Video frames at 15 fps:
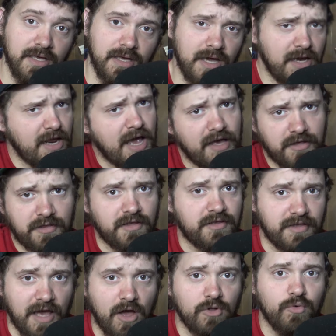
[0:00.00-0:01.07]
it has the
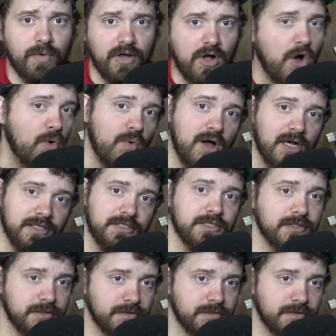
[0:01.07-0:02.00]
sound we all want.